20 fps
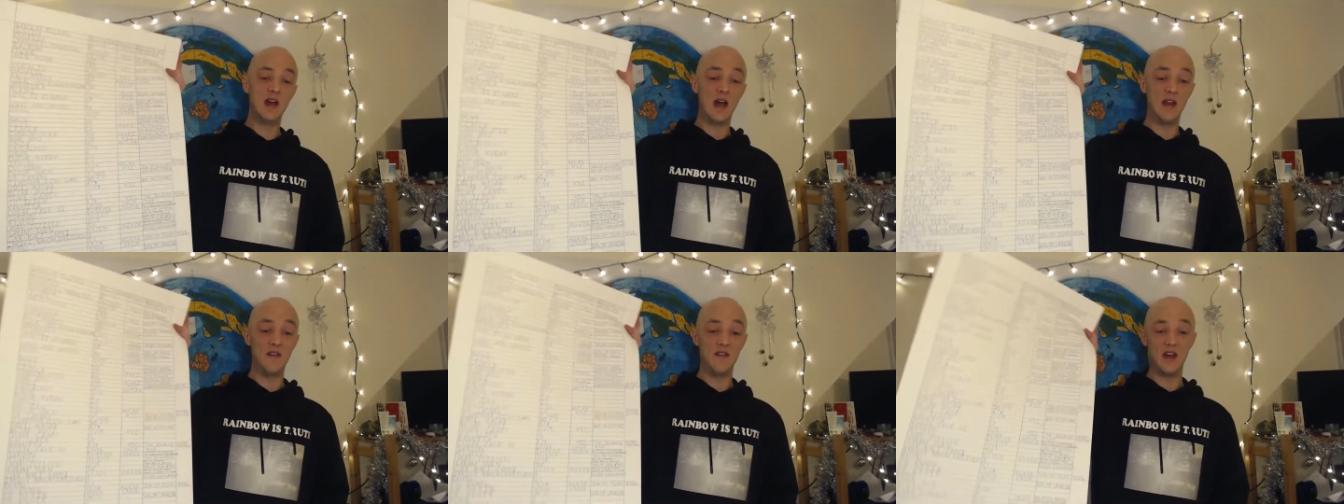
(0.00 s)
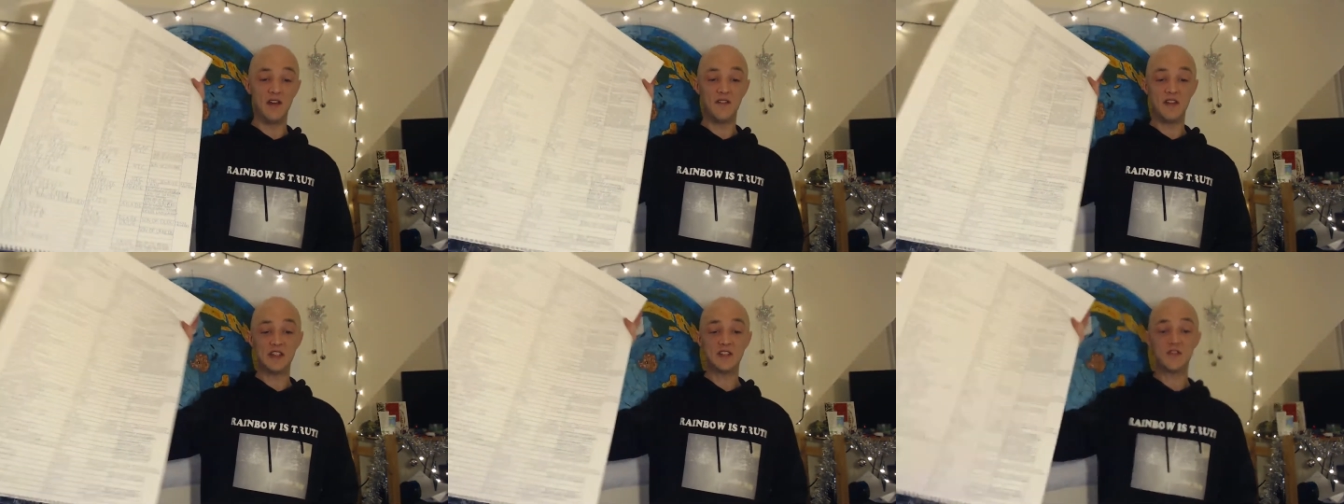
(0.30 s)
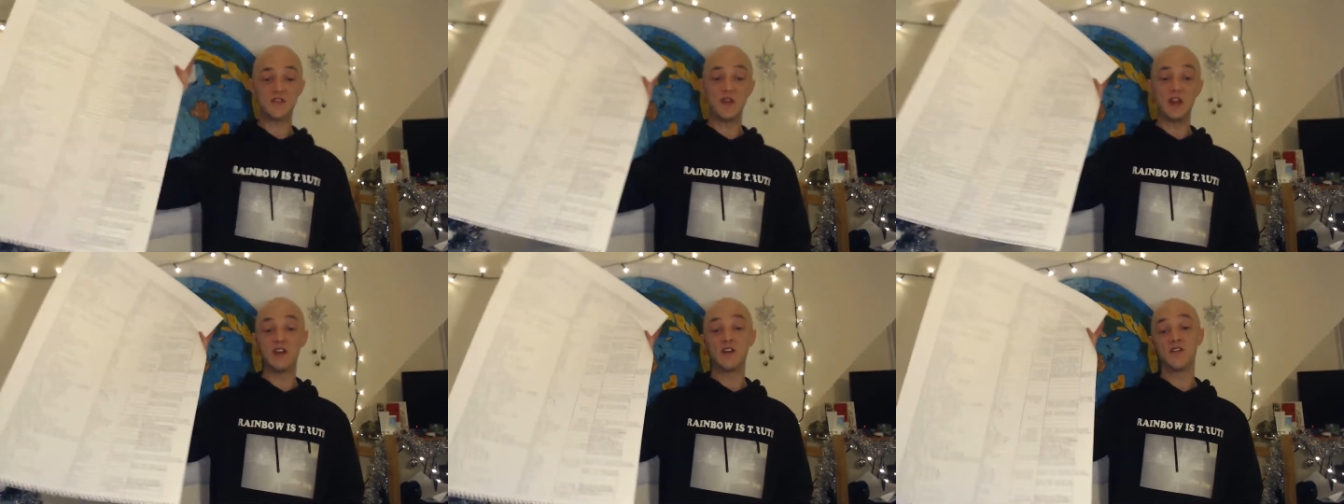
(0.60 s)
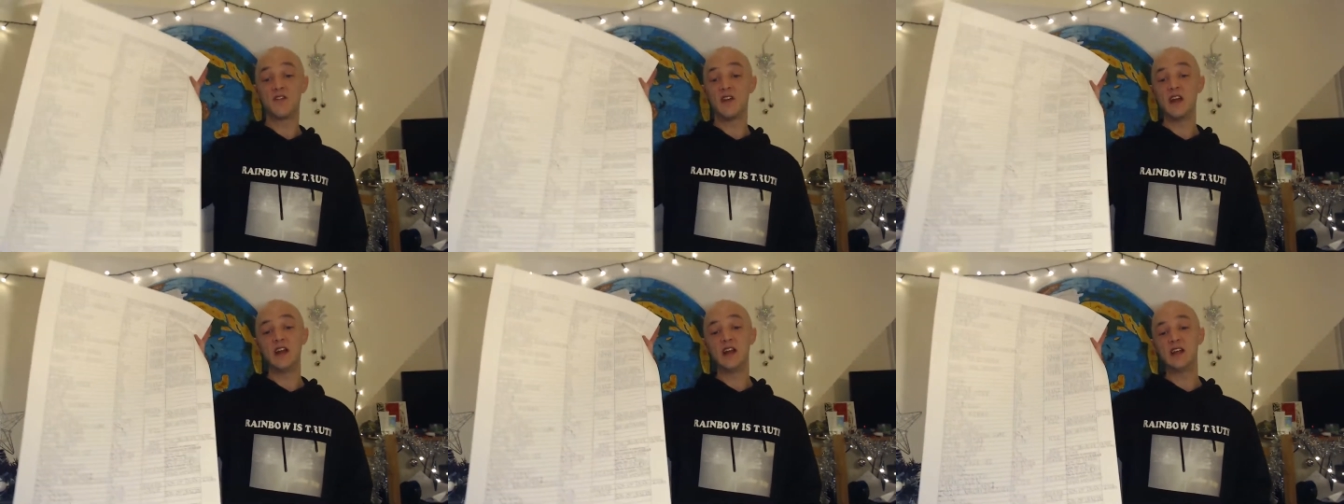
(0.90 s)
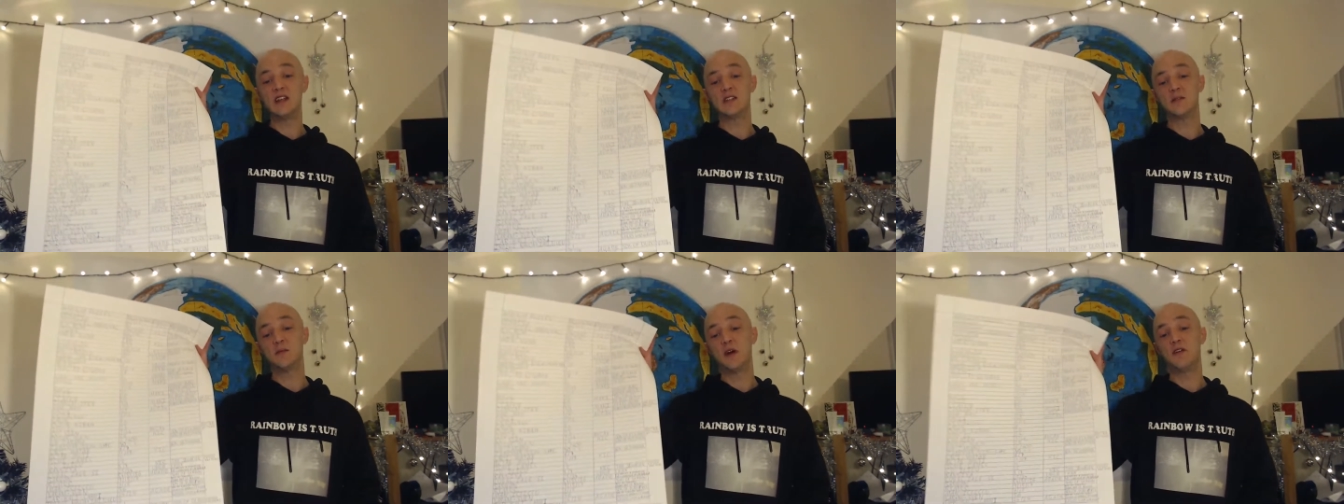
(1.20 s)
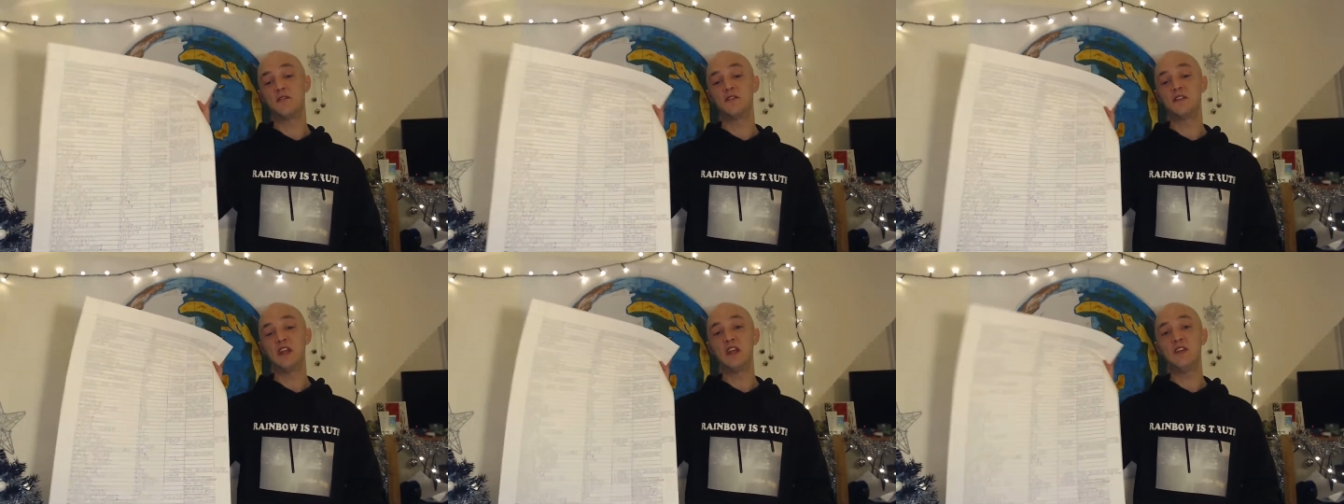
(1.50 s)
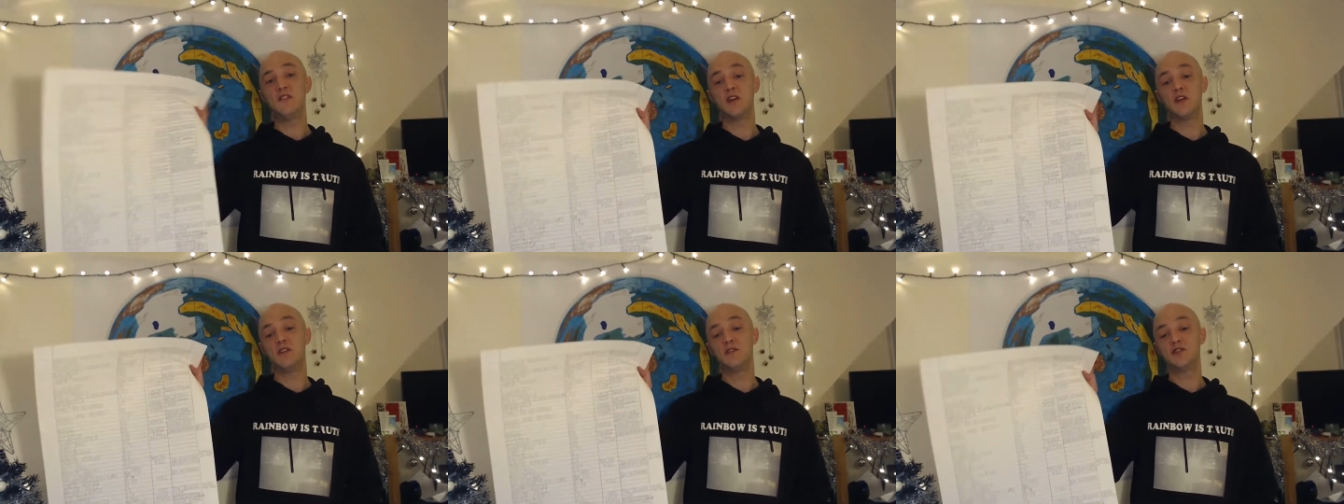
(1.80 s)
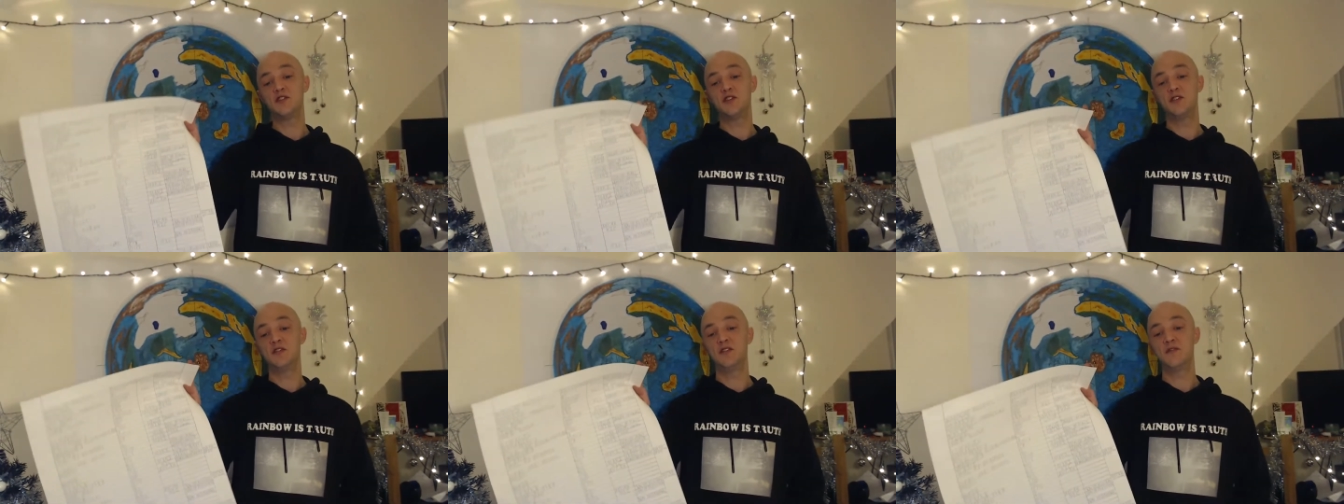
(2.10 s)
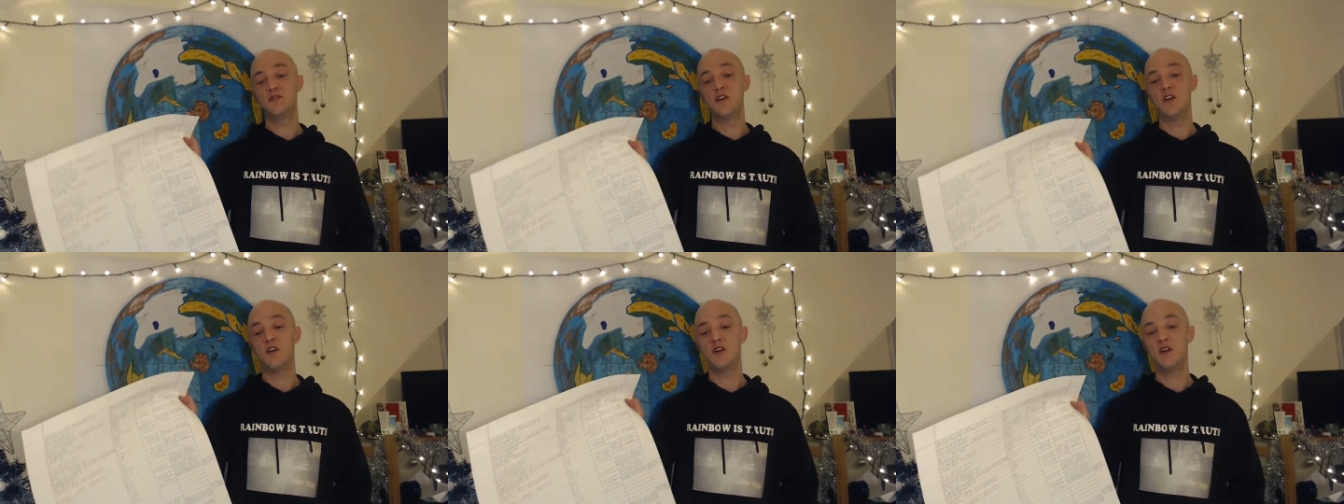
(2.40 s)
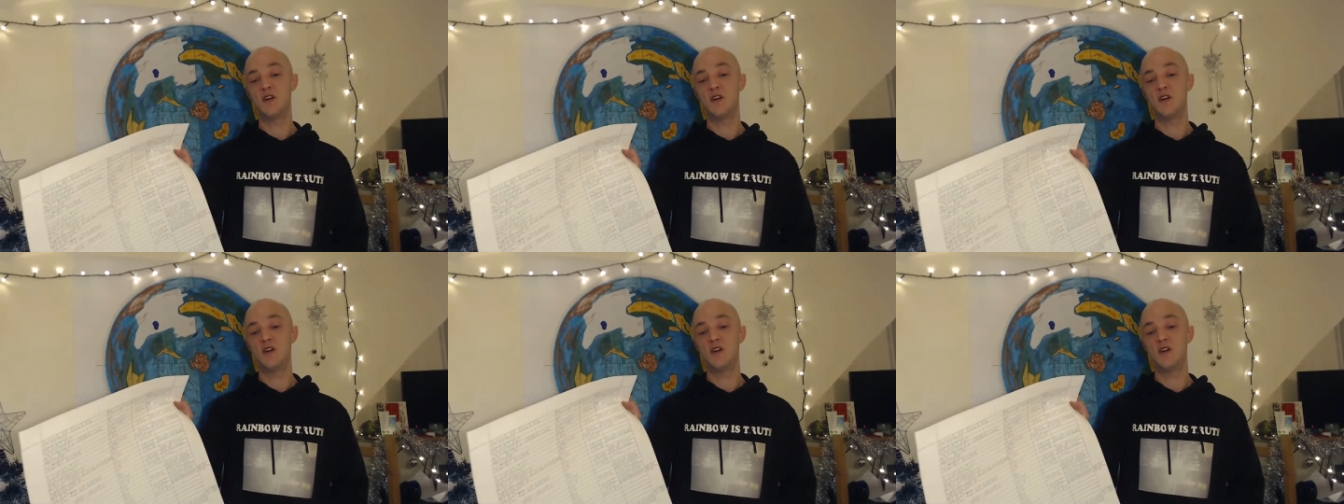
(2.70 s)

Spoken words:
And that this theory really is about devolution of